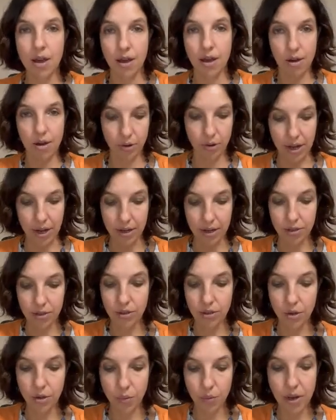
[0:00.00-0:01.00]
Okay,
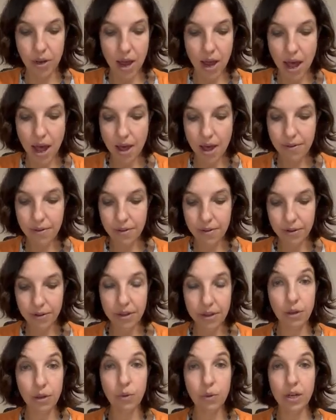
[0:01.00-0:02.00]
so we have
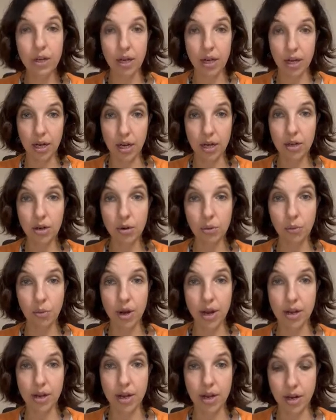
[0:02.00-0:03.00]
everything we need
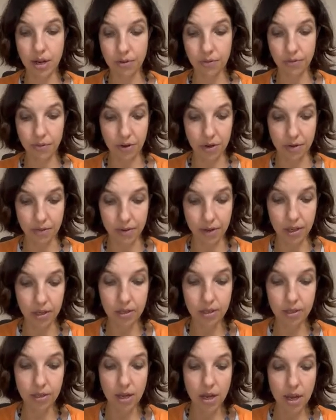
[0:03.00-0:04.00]
ready in front of
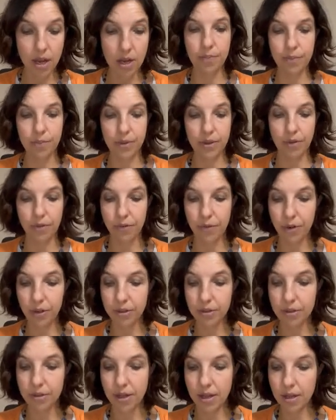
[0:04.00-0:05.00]
us. The
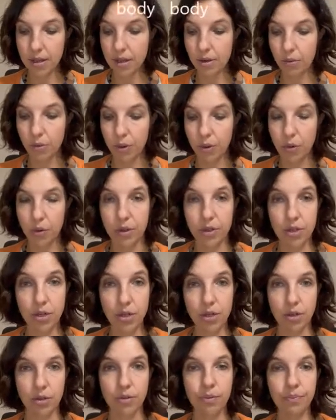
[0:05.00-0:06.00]
first thing that we're going to
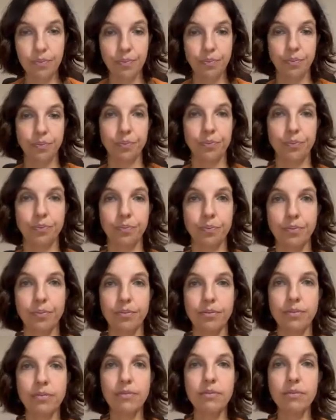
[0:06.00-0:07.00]
do
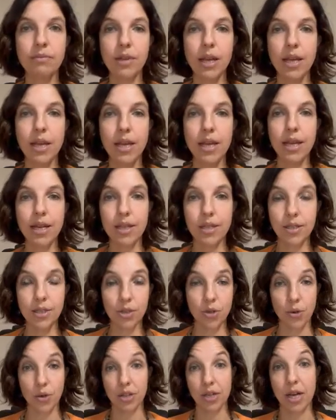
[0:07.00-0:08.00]
is
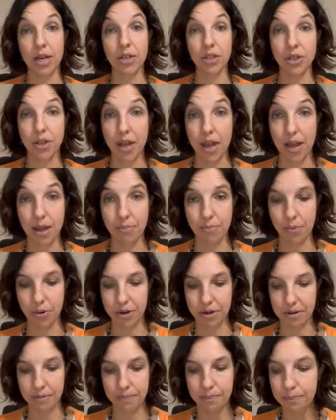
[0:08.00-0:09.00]
to attach the apron